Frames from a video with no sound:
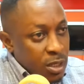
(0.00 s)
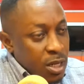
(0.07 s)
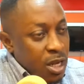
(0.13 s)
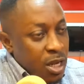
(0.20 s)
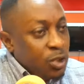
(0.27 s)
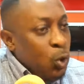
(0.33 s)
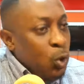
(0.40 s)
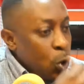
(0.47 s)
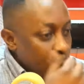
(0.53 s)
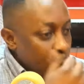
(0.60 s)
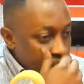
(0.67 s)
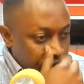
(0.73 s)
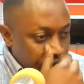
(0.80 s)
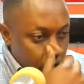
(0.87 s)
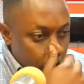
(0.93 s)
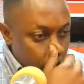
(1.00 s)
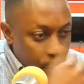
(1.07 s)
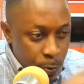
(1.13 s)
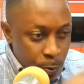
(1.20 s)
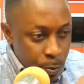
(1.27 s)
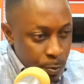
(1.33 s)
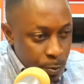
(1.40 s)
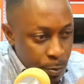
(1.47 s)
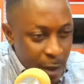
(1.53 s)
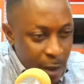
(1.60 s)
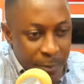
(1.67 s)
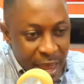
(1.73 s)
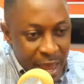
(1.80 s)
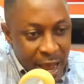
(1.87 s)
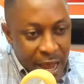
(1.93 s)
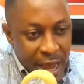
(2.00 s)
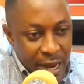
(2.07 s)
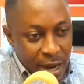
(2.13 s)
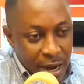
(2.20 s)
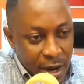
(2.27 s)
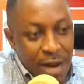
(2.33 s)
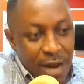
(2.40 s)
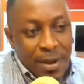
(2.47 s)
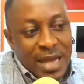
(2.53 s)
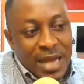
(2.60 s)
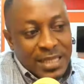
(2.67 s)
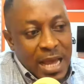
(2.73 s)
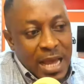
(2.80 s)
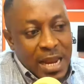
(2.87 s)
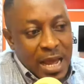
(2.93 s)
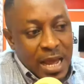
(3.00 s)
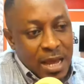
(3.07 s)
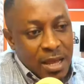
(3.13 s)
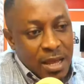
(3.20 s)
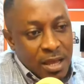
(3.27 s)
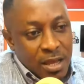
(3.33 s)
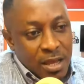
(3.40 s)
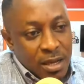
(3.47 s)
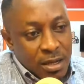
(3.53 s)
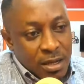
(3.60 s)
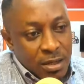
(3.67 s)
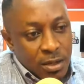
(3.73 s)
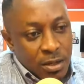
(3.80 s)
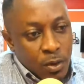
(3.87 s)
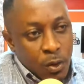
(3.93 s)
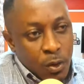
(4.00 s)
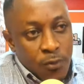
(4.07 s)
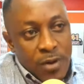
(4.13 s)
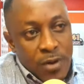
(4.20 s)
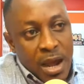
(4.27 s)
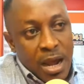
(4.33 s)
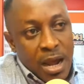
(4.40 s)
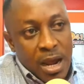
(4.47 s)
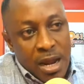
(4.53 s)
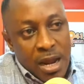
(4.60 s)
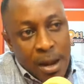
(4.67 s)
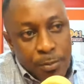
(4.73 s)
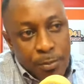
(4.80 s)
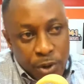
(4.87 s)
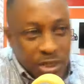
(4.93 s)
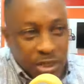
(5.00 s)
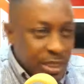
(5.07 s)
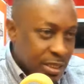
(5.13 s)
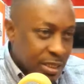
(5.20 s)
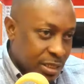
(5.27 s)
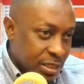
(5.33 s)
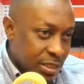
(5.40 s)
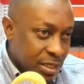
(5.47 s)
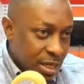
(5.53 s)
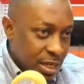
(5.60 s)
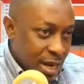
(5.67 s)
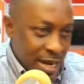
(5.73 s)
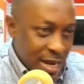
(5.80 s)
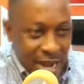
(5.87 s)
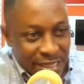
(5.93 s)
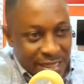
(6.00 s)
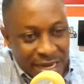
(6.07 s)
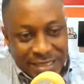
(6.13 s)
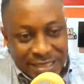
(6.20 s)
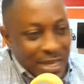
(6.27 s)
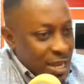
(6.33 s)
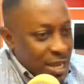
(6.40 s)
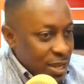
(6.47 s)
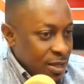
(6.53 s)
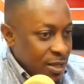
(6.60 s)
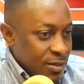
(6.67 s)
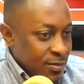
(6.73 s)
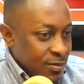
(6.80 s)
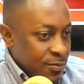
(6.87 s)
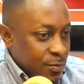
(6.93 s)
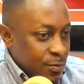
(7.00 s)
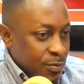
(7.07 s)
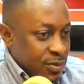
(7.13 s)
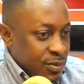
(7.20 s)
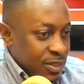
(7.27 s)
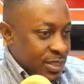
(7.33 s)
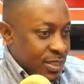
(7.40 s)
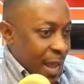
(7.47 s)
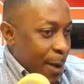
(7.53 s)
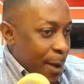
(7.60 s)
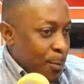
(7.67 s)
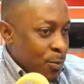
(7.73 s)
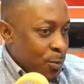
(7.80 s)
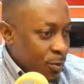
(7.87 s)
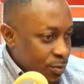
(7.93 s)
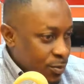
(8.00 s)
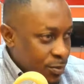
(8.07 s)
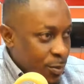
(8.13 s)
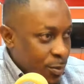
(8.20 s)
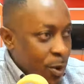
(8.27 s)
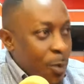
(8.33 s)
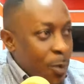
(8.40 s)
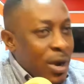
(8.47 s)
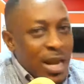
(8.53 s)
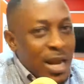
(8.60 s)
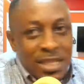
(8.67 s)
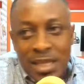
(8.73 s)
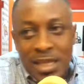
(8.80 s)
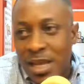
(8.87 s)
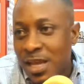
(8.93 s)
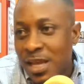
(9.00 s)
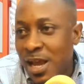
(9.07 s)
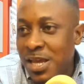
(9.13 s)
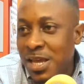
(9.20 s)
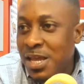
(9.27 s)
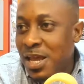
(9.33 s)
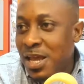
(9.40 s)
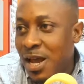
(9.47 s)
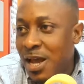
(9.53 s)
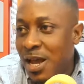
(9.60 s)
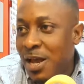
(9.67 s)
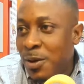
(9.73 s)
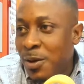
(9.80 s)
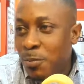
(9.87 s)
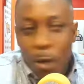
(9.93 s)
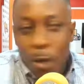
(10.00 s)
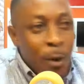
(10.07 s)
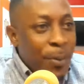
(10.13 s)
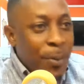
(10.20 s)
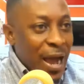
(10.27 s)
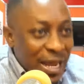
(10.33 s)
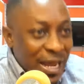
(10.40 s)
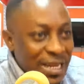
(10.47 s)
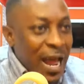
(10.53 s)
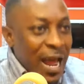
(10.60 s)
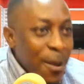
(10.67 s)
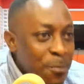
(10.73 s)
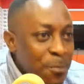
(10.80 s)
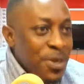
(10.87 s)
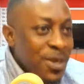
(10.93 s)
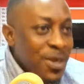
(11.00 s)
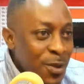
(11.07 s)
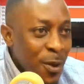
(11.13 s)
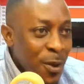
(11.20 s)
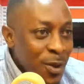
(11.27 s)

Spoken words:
It drew, baby. And I make say na over elaboration. And yeah, they say some. I'm kind of say, ball be.